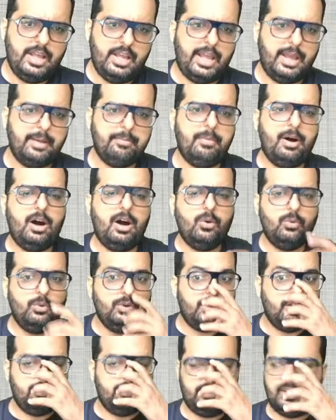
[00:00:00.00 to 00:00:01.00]

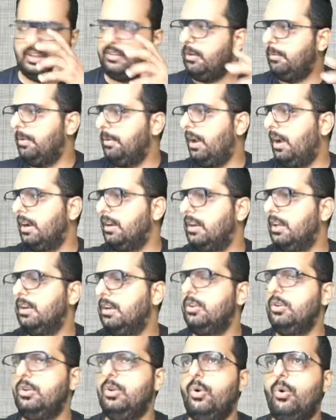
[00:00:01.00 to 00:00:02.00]
Amount receivable
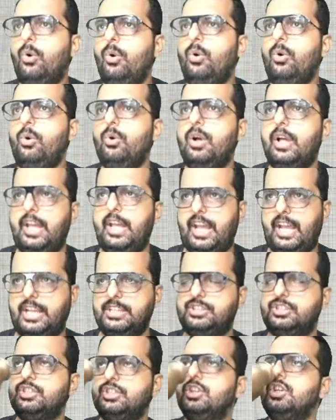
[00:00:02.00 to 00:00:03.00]
under no
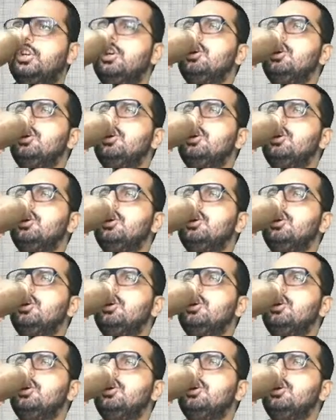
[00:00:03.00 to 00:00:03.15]
hedge.